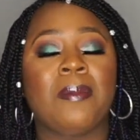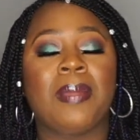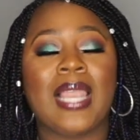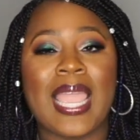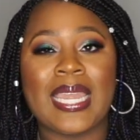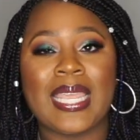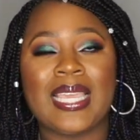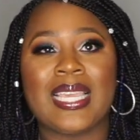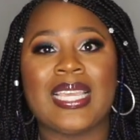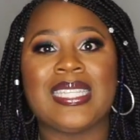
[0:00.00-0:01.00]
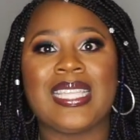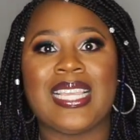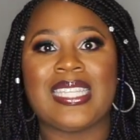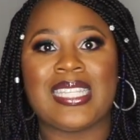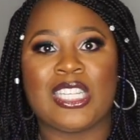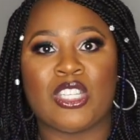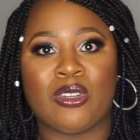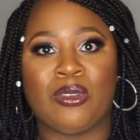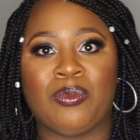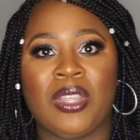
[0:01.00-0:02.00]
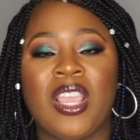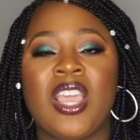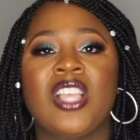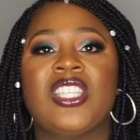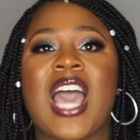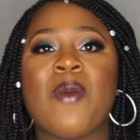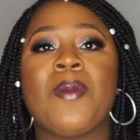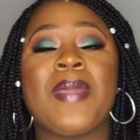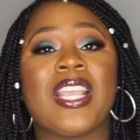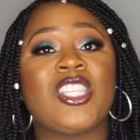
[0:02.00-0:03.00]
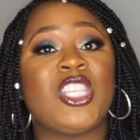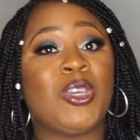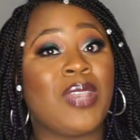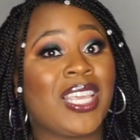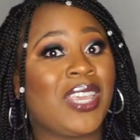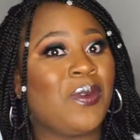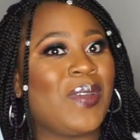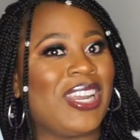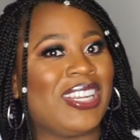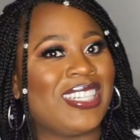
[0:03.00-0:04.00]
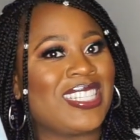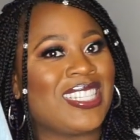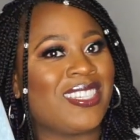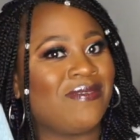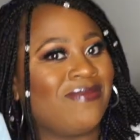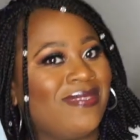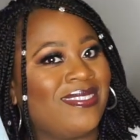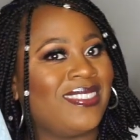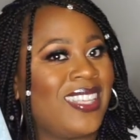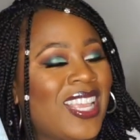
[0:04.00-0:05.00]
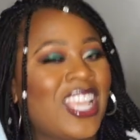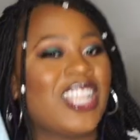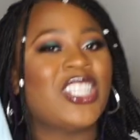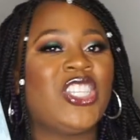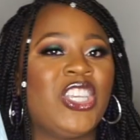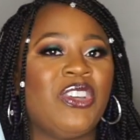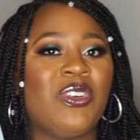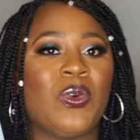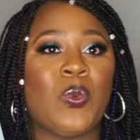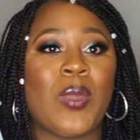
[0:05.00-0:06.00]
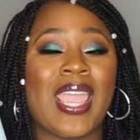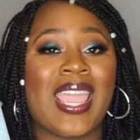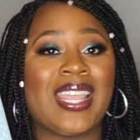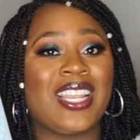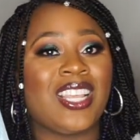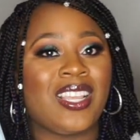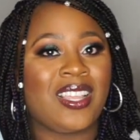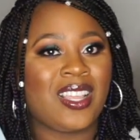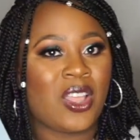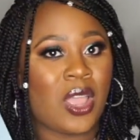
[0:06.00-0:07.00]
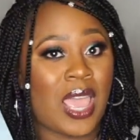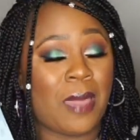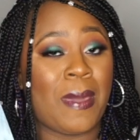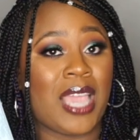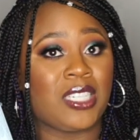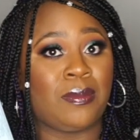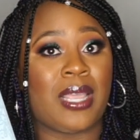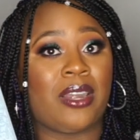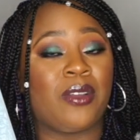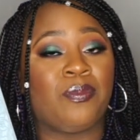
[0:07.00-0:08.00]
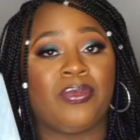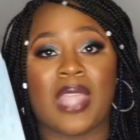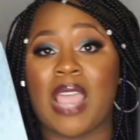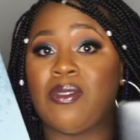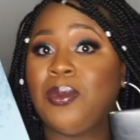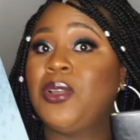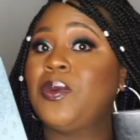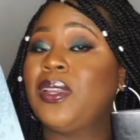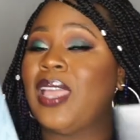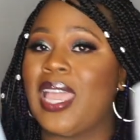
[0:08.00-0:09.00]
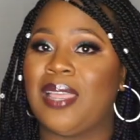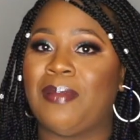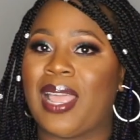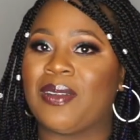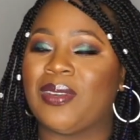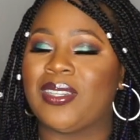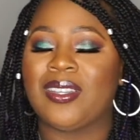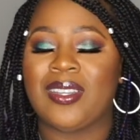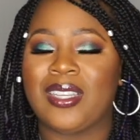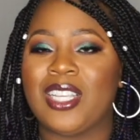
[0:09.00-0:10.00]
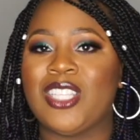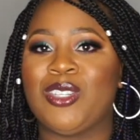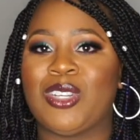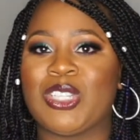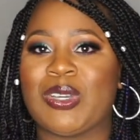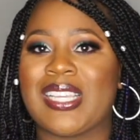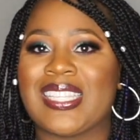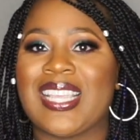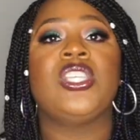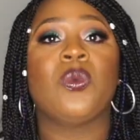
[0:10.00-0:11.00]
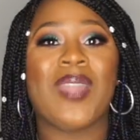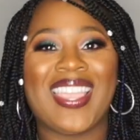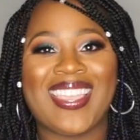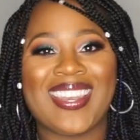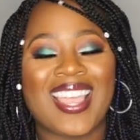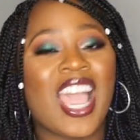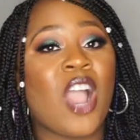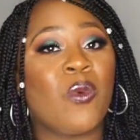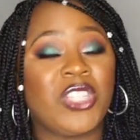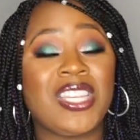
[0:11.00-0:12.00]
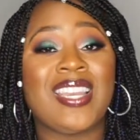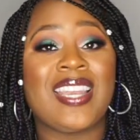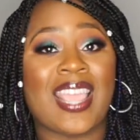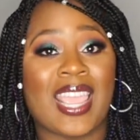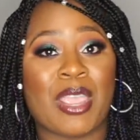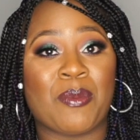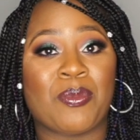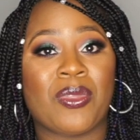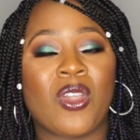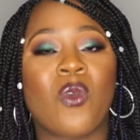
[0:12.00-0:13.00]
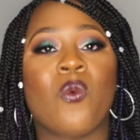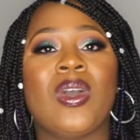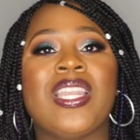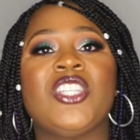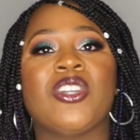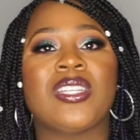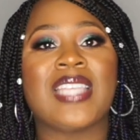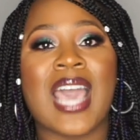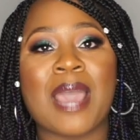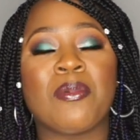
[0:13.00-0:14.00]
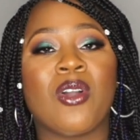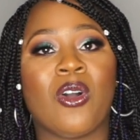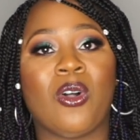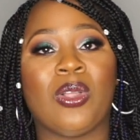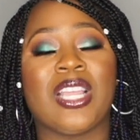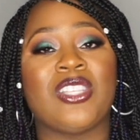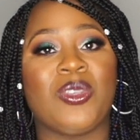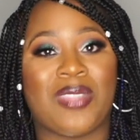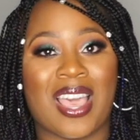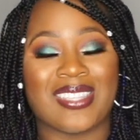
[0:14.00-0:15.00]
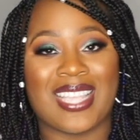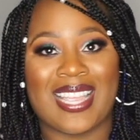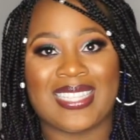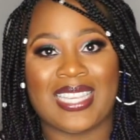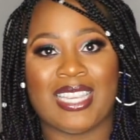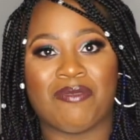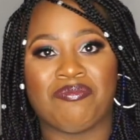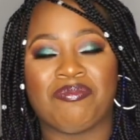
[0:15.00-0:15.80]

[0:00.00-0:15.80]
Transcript: Planning is essential. So I will pick two lucky winners to win a passion planner. I have a blue one and a black one. It's your choice. To win, I want you to name, what is your top goal in 2018?